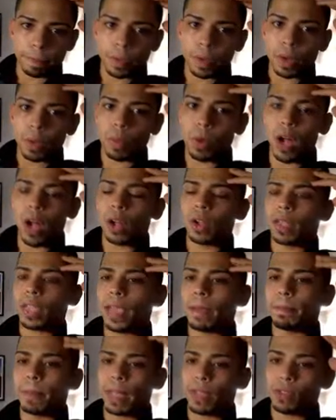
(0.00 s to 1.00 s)
While
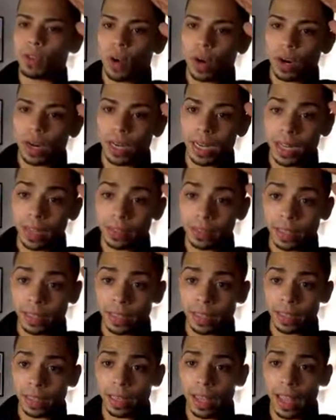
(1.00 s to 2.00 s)
campaigns are allowed to
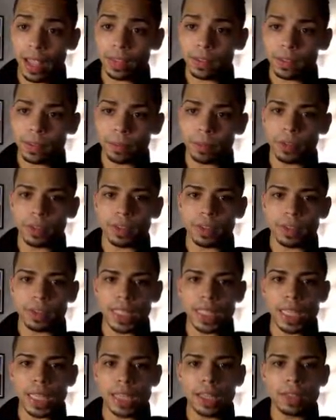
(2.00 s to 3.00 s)
last up to 60
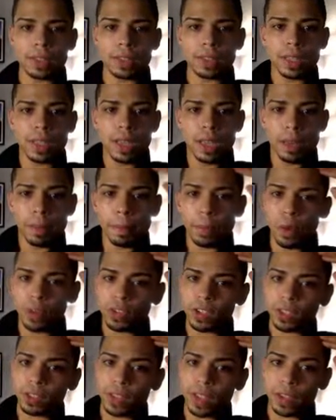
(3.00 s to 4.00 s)
days, most
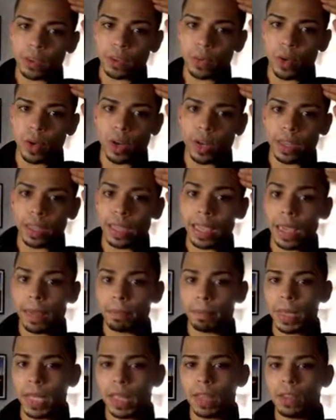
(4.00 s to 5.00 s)
successful
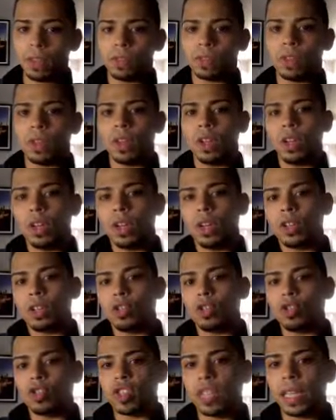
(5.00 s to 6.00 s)
campaigns
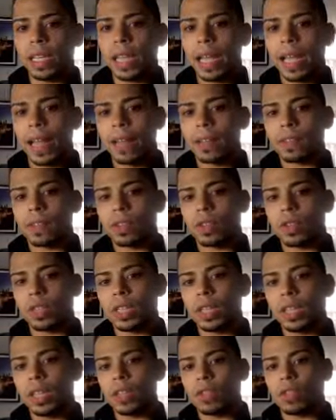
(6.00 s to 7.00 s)
usually last 30
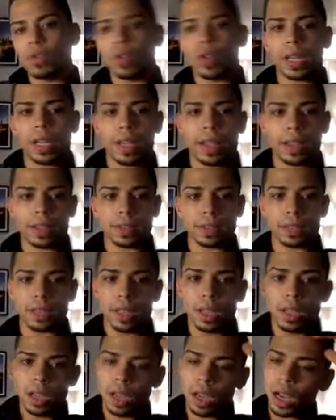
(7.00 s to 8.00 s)
days or less,
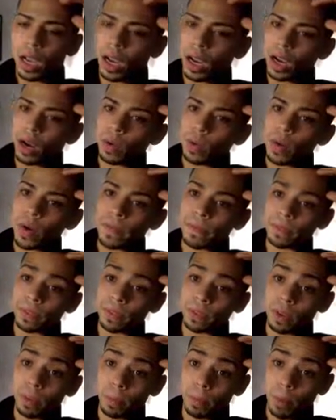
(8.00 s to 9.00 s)
with
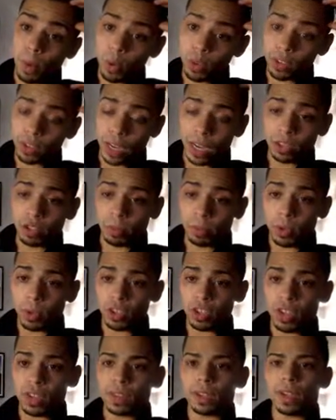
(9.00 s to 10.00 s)
the most
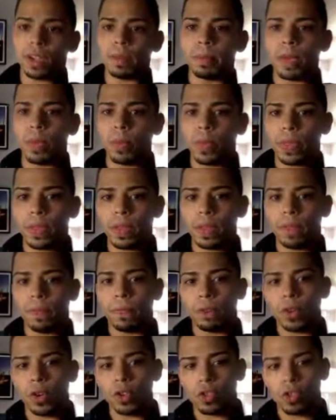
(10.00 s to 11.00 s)
contributions coming within the
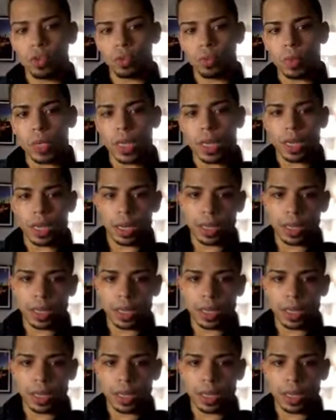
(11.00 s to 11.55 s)
first week.